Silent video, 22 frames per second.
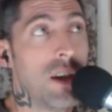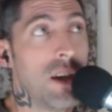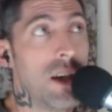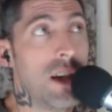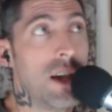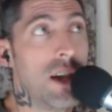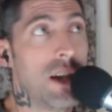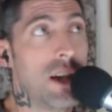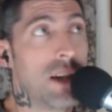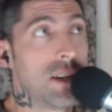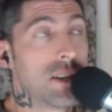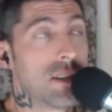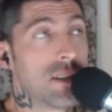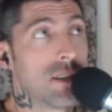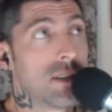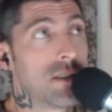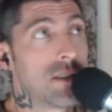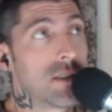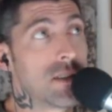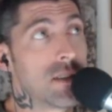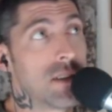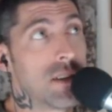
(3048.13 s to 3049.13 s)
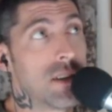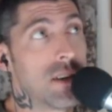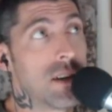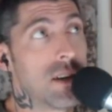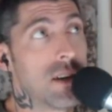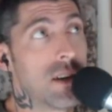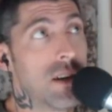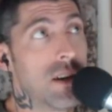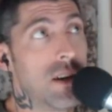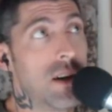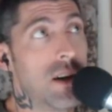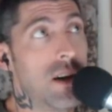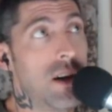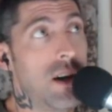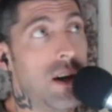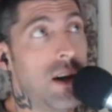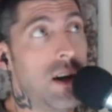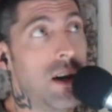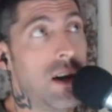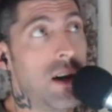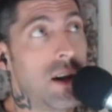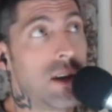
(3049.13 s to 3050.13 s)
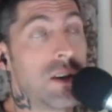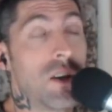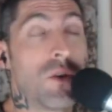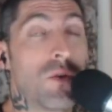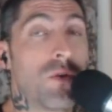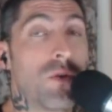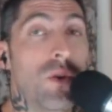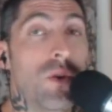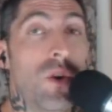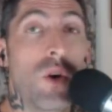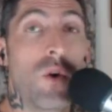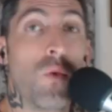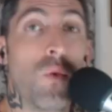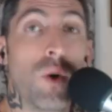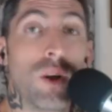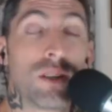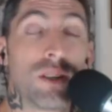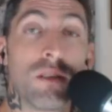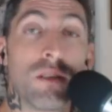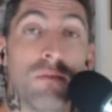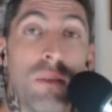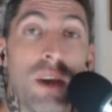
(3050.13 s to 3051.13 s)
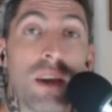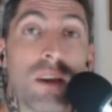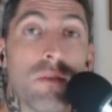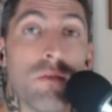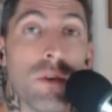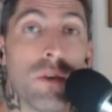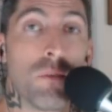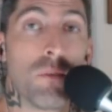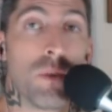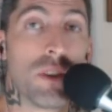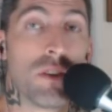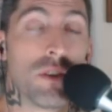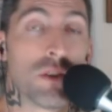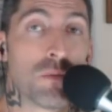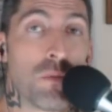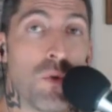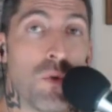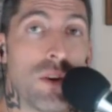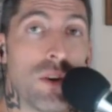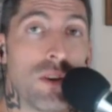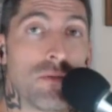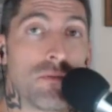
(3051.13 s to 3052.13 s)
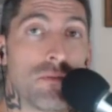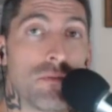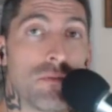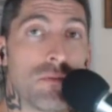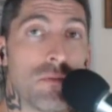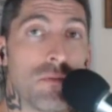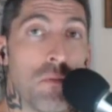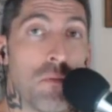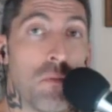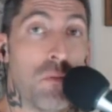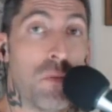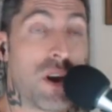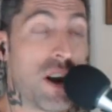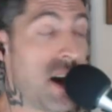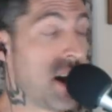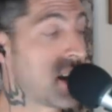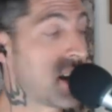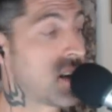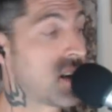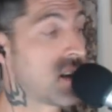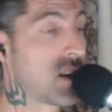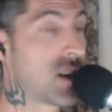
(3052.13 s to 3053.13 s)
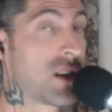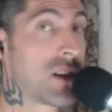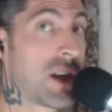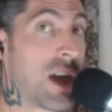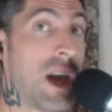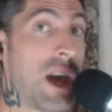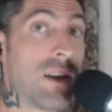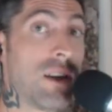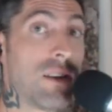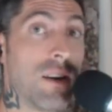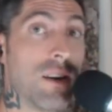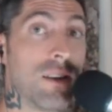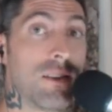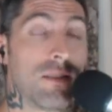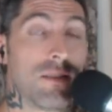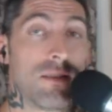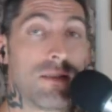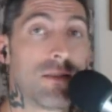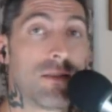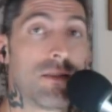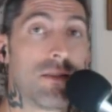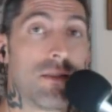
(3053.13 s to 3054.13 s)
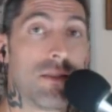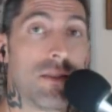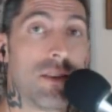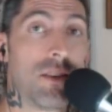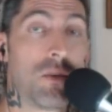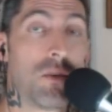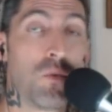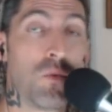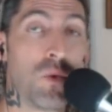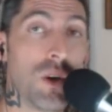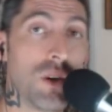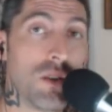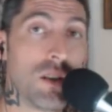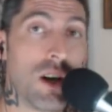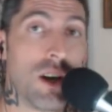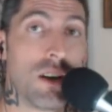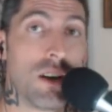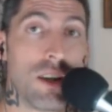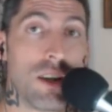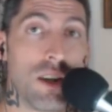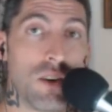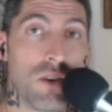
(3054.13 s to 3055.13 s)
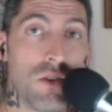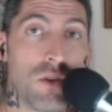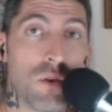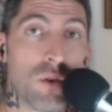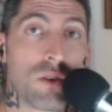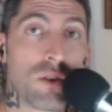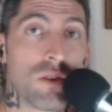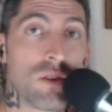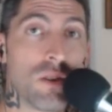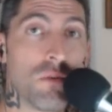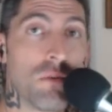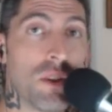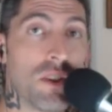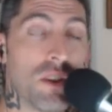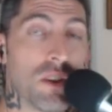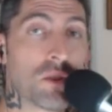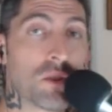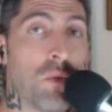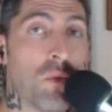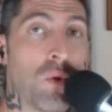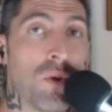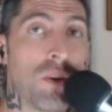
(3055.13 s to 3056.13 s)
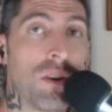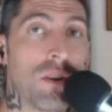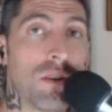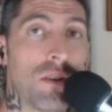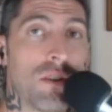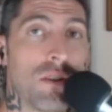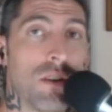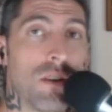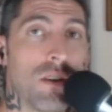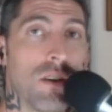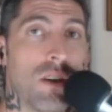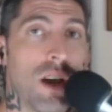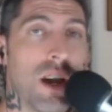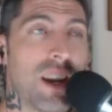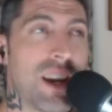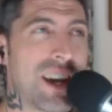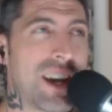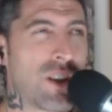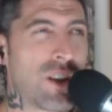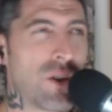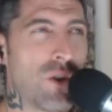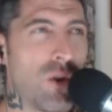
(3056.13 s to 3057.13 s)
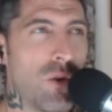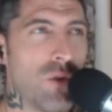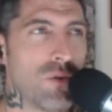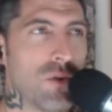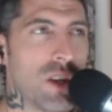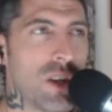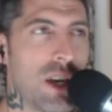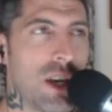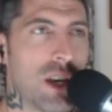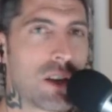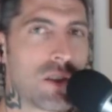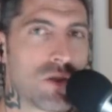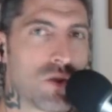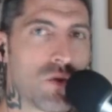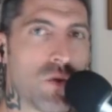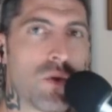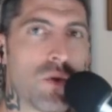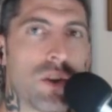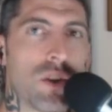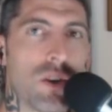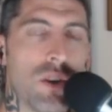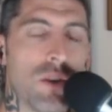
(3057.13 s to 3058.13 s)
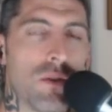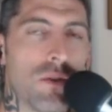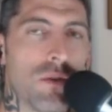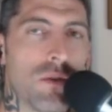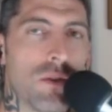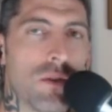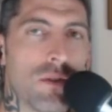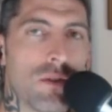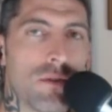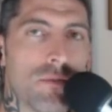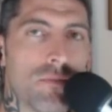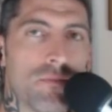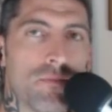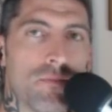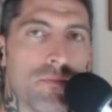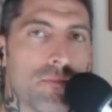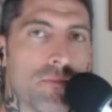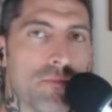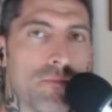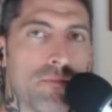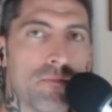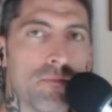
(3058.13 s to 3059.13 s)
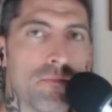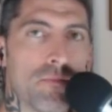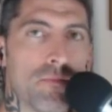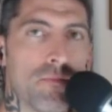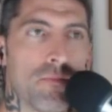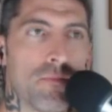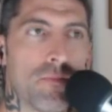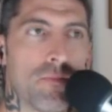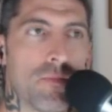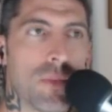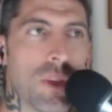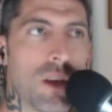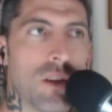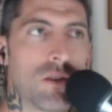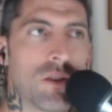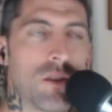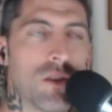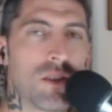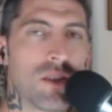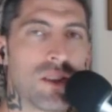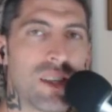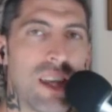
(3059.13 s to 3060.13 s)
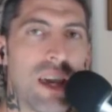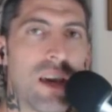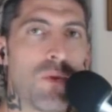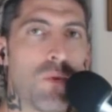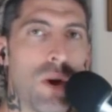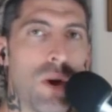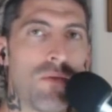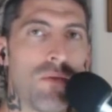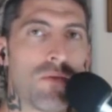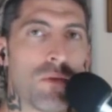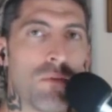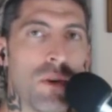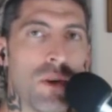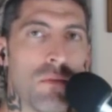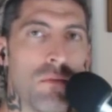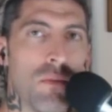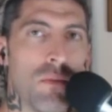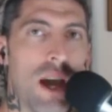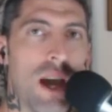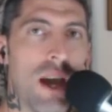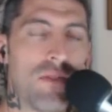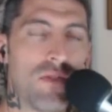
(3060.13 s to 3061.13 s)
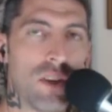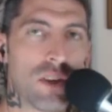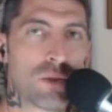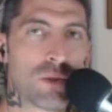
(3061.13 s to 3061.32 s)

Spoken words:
And I don't know what to make of him at this point. But I cannot and will not endorse him at this point. And I could only exhort you to stay away from him at this